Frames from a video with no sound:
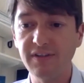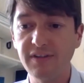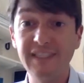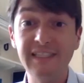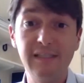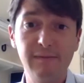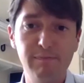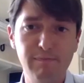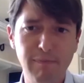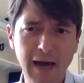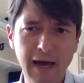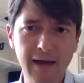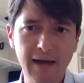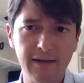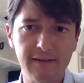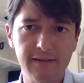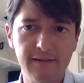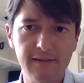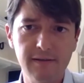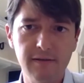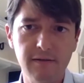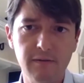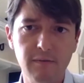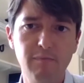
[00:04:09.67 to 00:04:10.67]

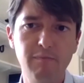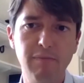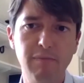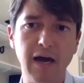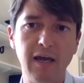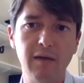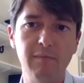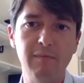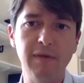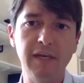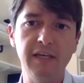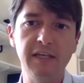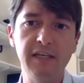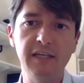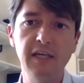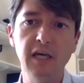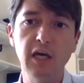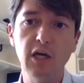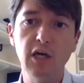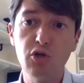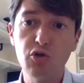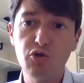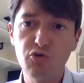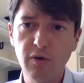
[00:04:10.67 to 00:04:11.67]
despised by many
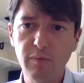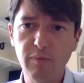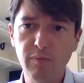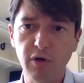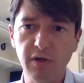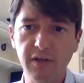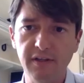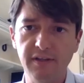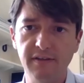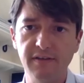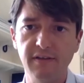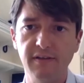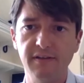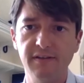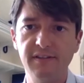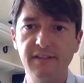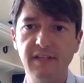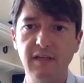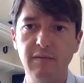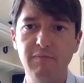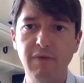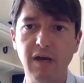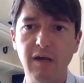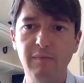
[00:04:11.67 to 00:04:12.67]
Tripolitans
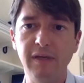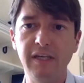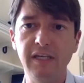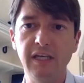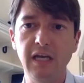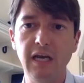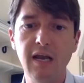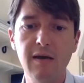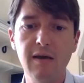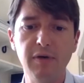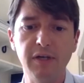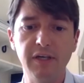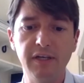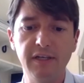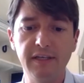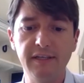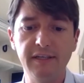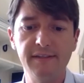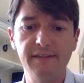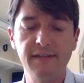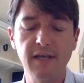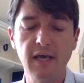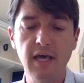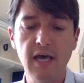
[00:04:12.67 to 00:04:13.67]
and by many Lebanese,